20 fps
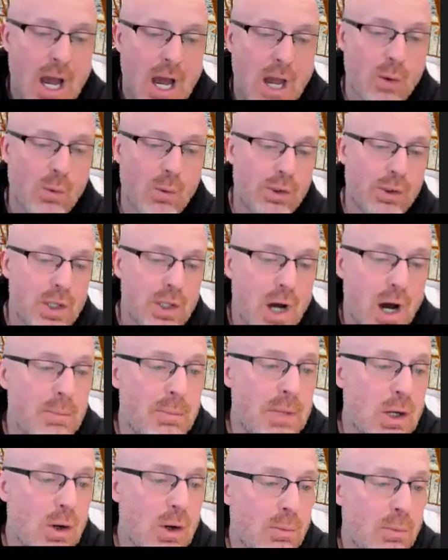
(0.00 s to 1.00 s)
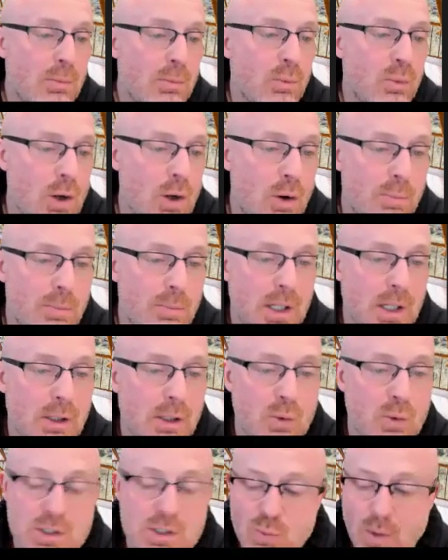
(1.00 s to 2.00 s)
I will not be reopening
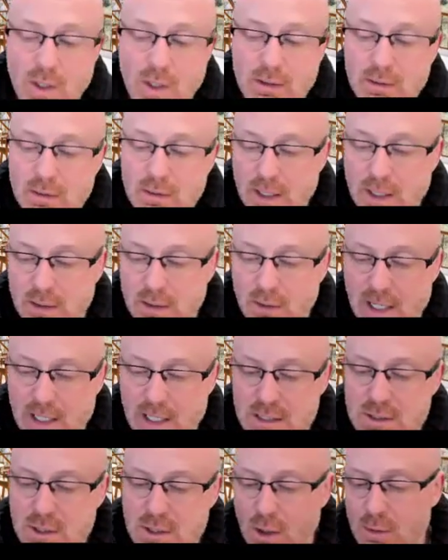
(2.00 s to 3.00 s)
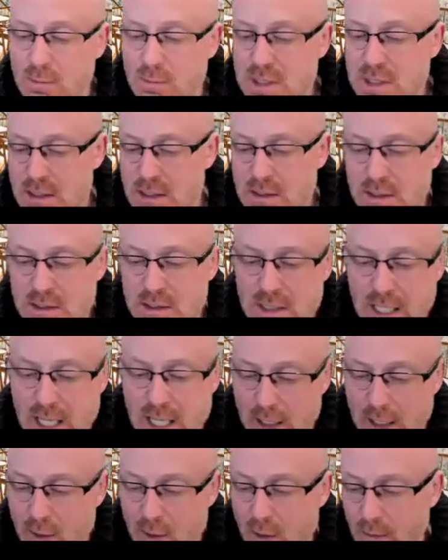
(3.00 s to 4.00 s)
quiz 1 under any circumstances
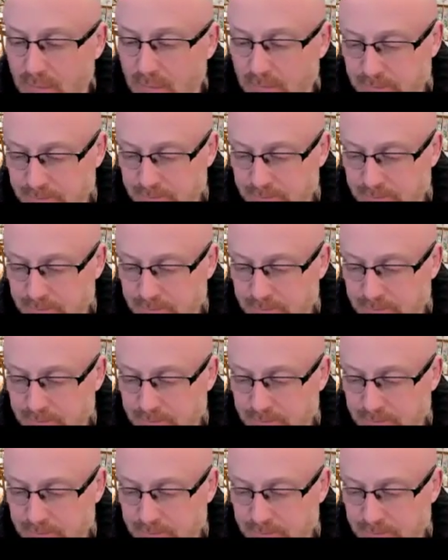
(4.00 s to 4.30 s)
at all.